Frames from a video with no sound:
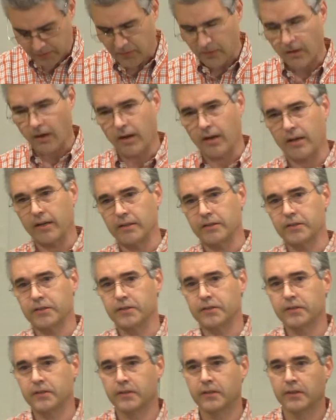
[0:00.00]

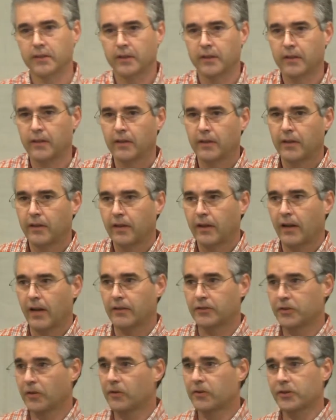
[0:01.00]
Christ.
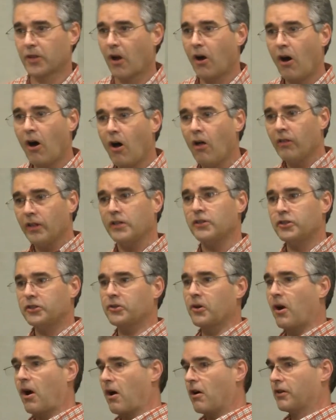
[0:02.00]
And so there's all these
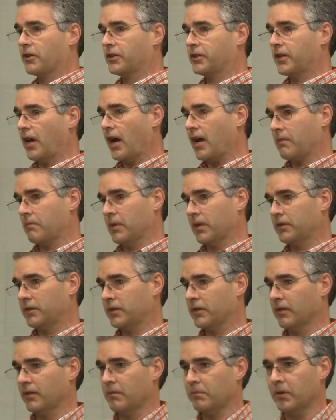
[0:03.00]
strong
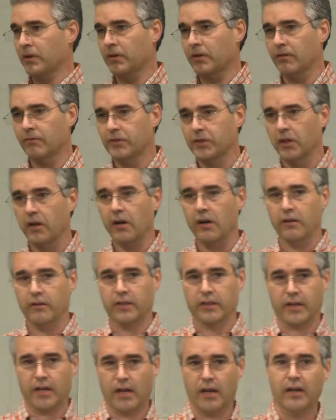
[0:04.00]
statements in the book of John
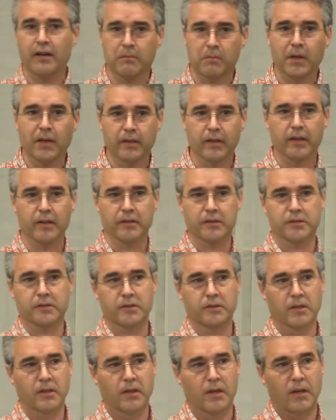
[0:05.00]
that kind of bug us.